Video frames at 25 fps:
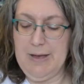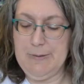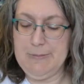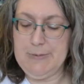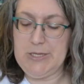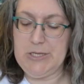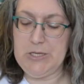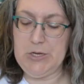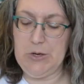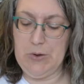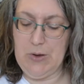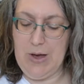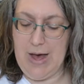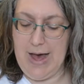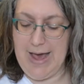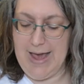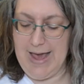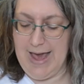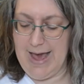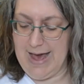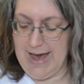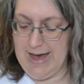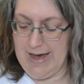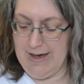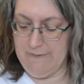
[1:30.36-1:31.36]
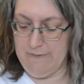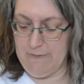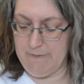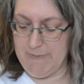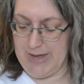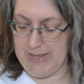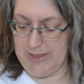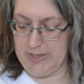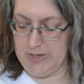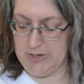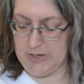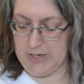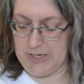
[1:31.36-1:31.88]
So I have my
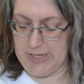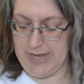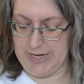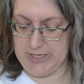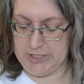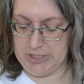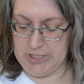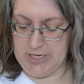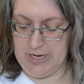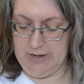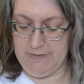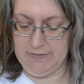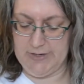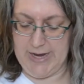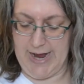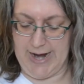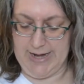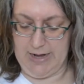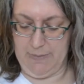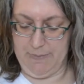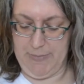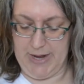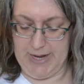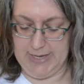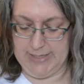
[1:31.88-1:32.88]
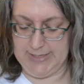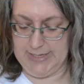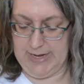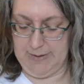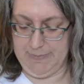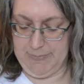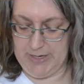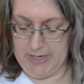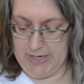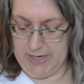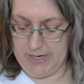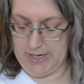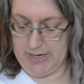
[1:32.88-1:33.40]
little collection of Dinah pins up
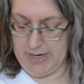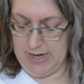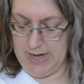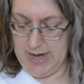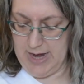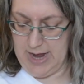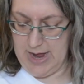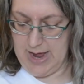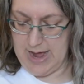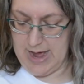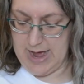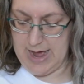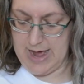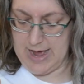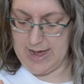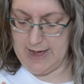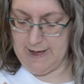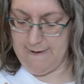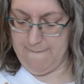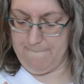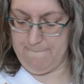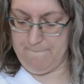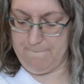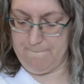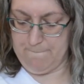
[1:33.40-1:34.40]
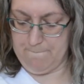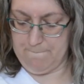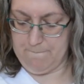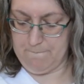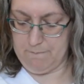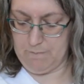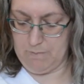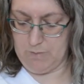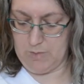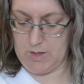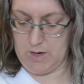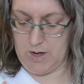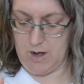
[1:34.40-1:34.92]
here.
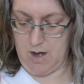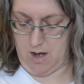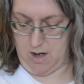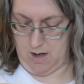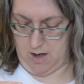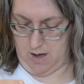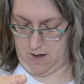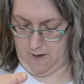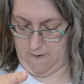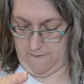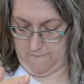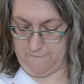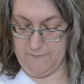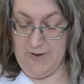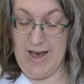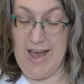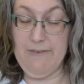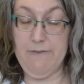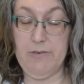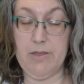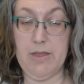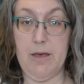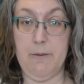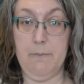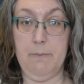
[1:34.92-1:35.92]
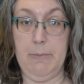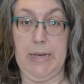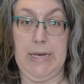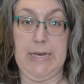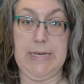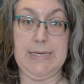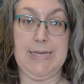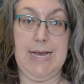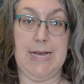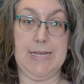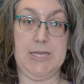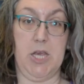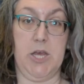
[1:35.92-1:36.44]
There are 5 of them
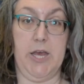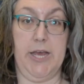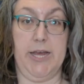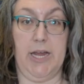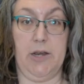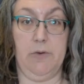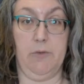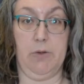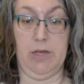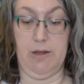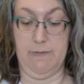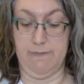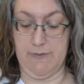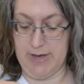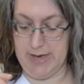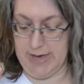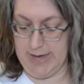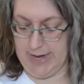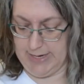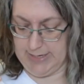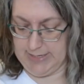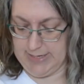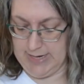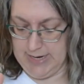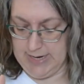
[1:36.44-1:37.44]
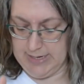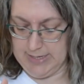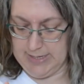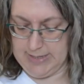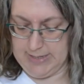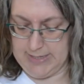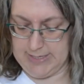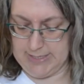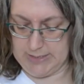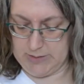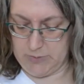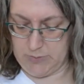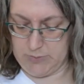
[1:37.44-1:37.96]
because that's all I can really find.
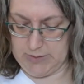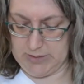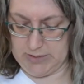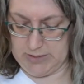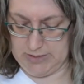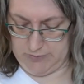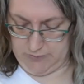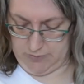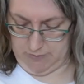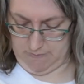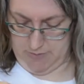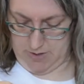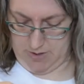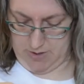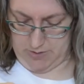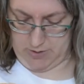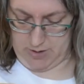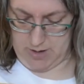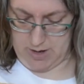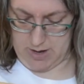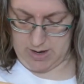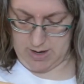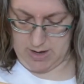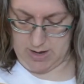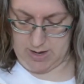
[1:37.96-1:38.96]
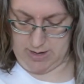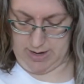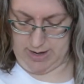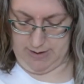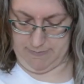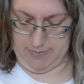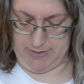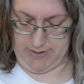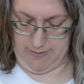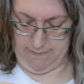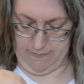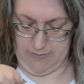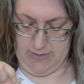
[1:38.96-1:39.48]
This one is from Hong Kong. I
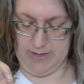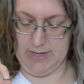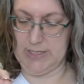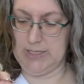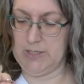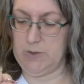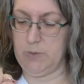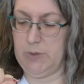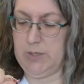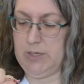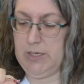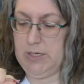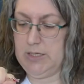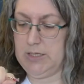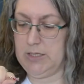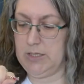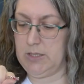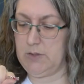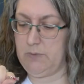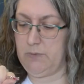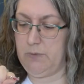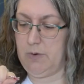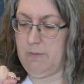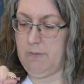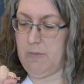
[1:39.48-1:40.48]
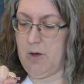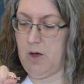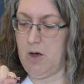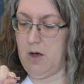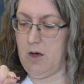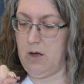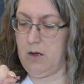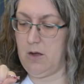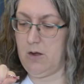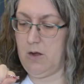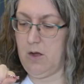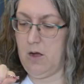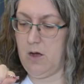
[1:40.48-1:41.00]
believe this one is from
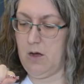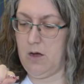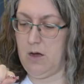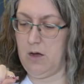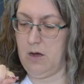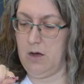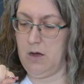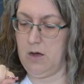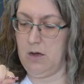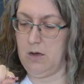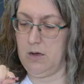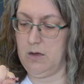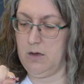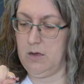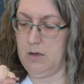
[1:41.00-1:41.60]
Hong Kong.